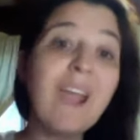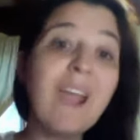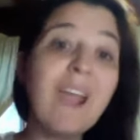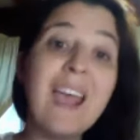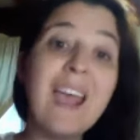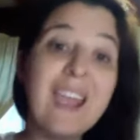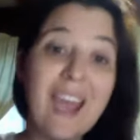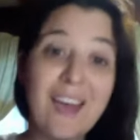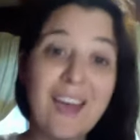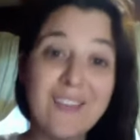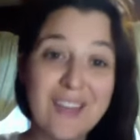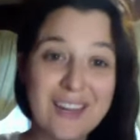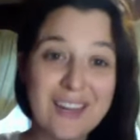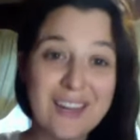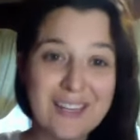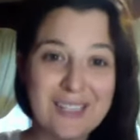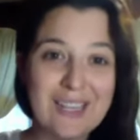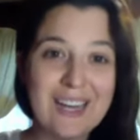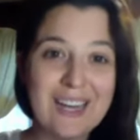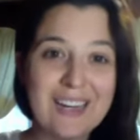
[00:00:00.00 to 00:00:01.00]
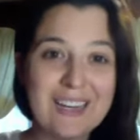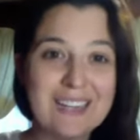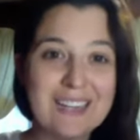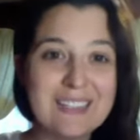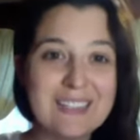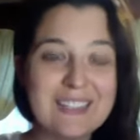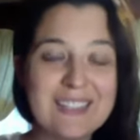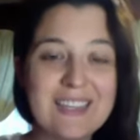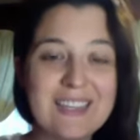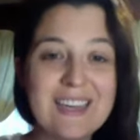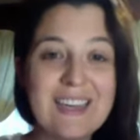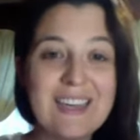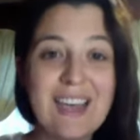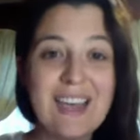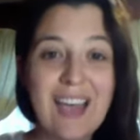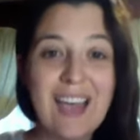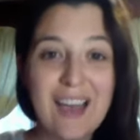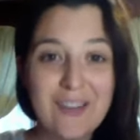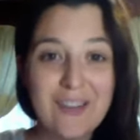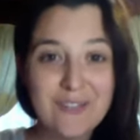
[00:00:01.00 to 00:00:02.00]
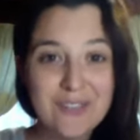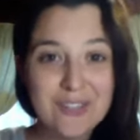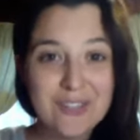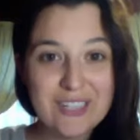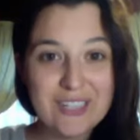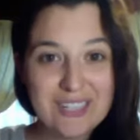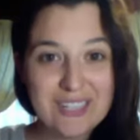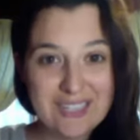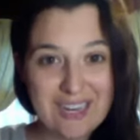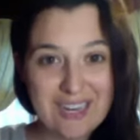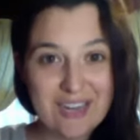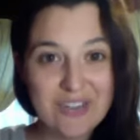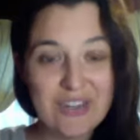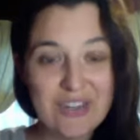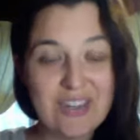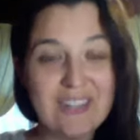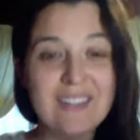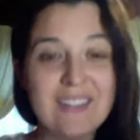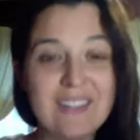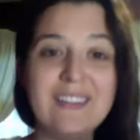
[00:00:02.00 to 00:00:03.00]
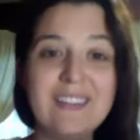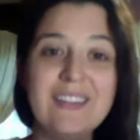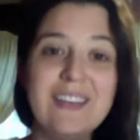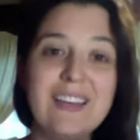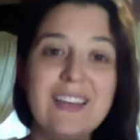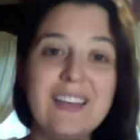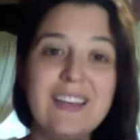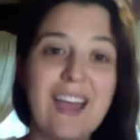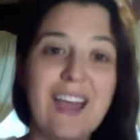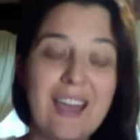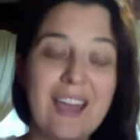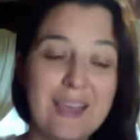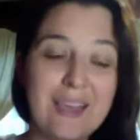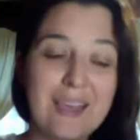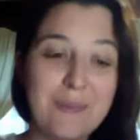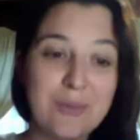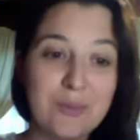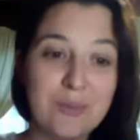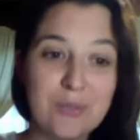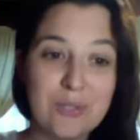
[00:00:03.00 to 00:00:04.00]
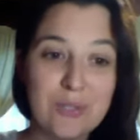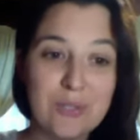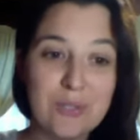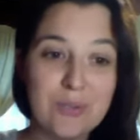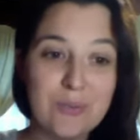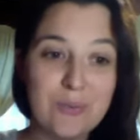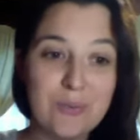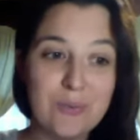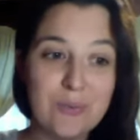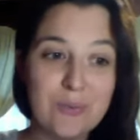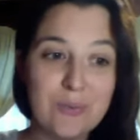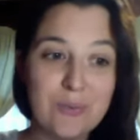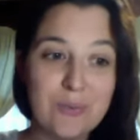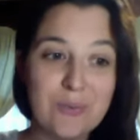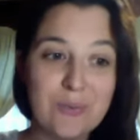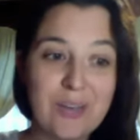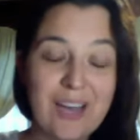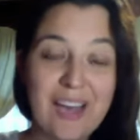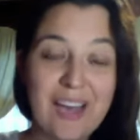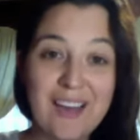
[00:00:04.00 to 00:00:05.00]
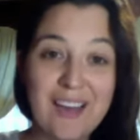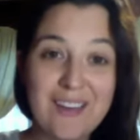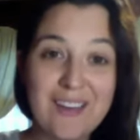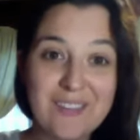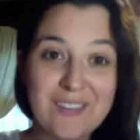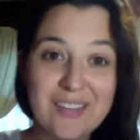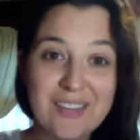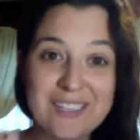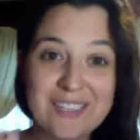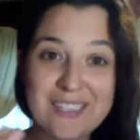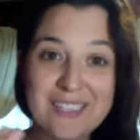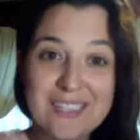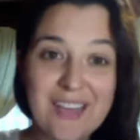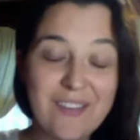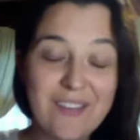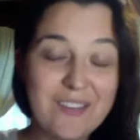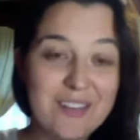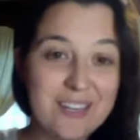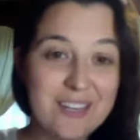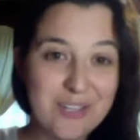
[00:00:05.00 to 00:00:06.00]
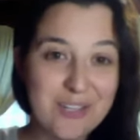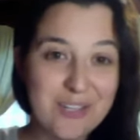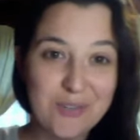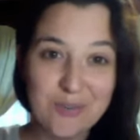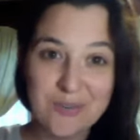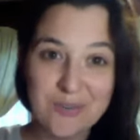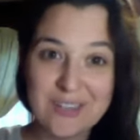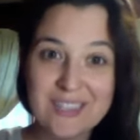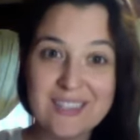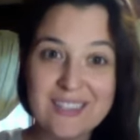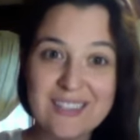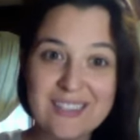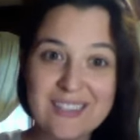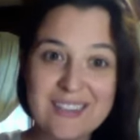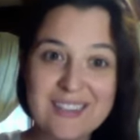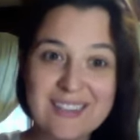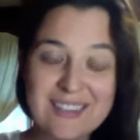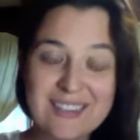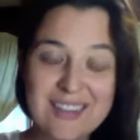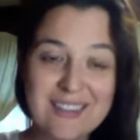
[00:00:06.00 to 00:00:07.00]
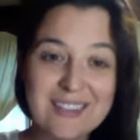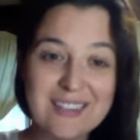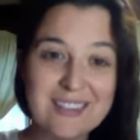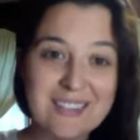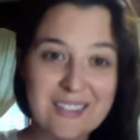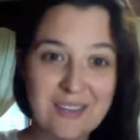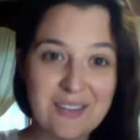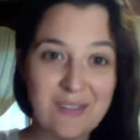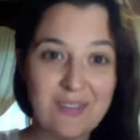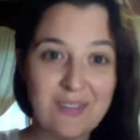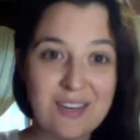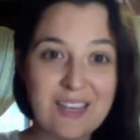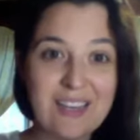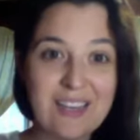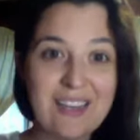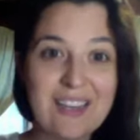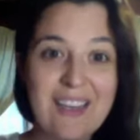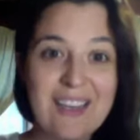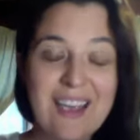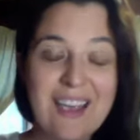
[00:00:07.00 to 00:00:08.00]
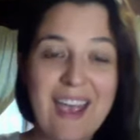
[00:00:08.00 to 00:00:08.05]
I have had clients after a session able to have a definite decrease in sensitivity.